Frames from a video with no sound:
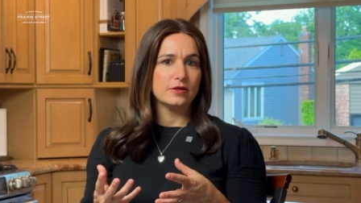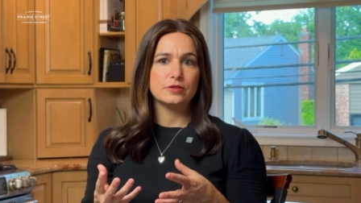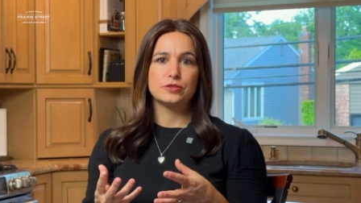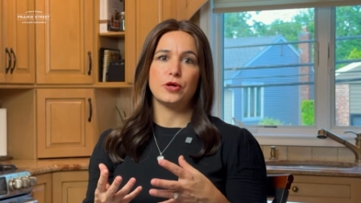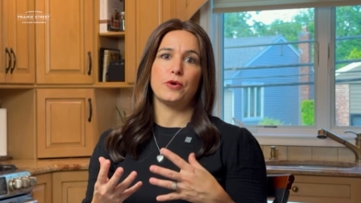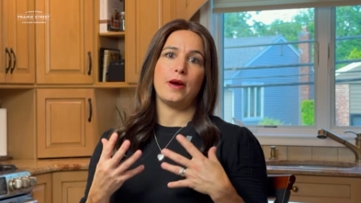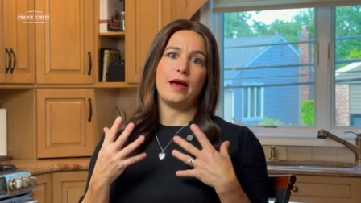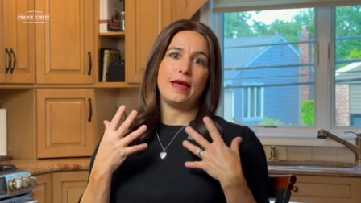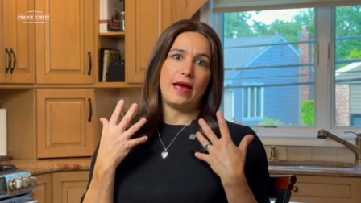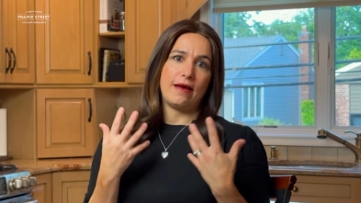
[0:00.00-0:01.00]
so
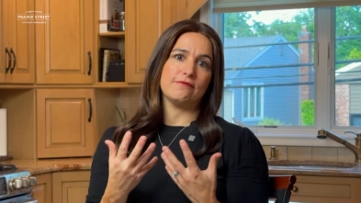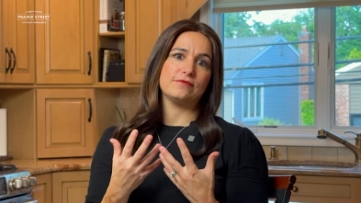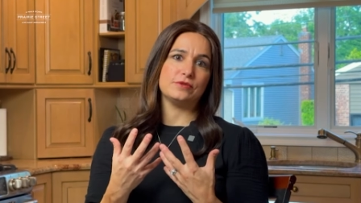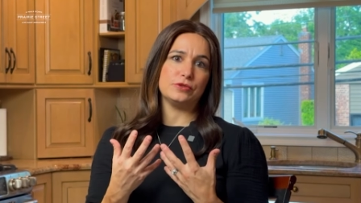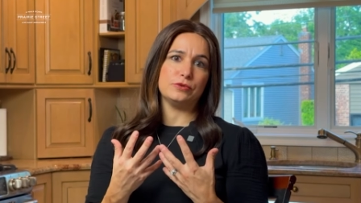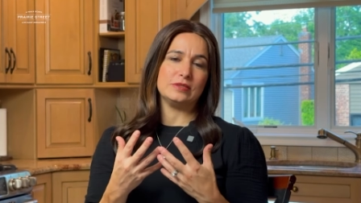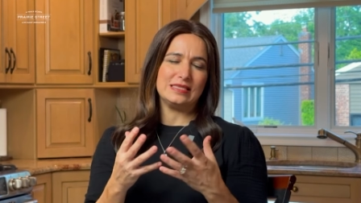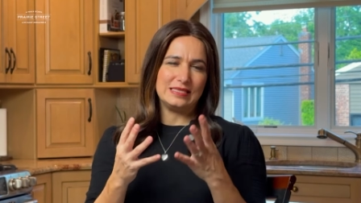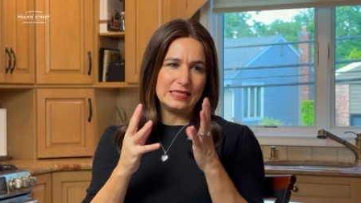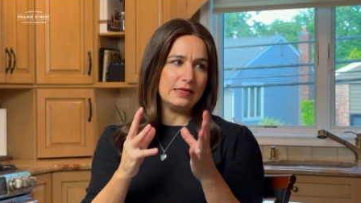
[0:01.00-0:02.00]
I have to
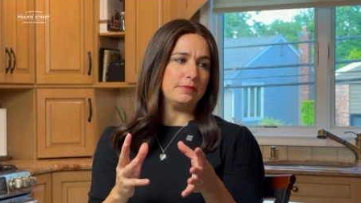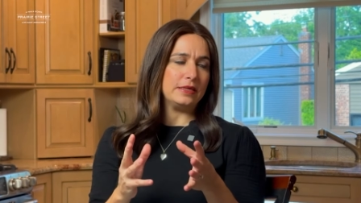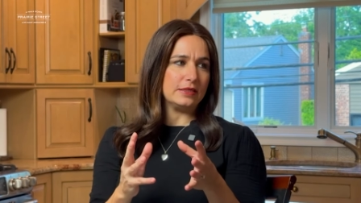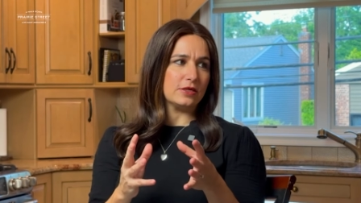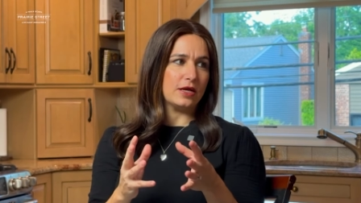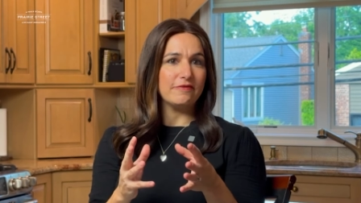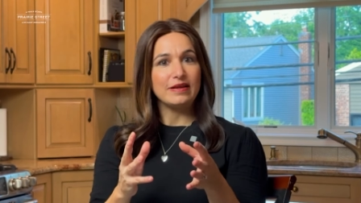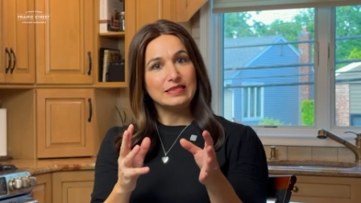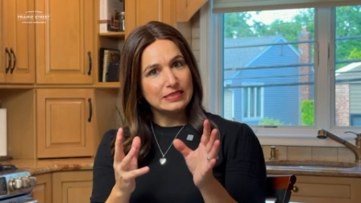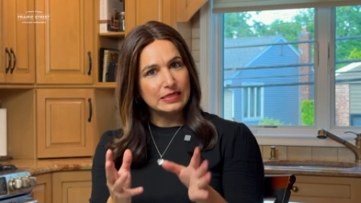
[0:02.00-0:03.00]
see it being done. If
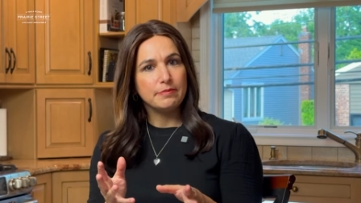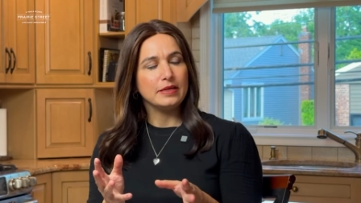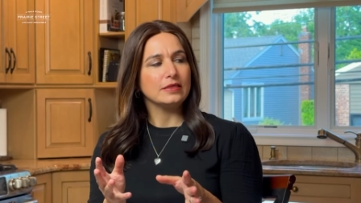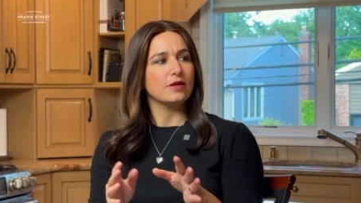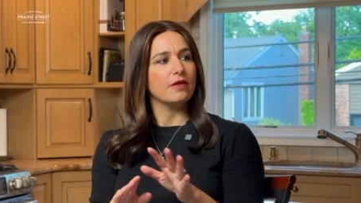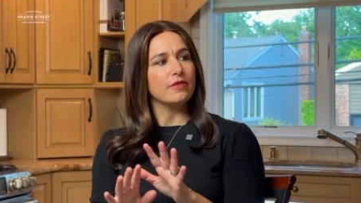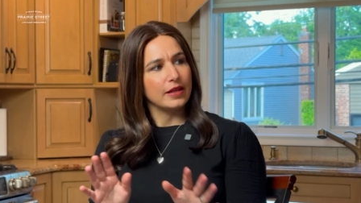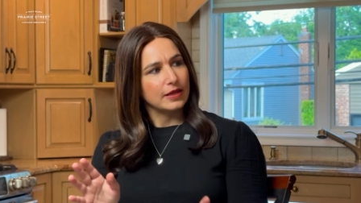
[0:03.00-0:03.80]
I see it being done, then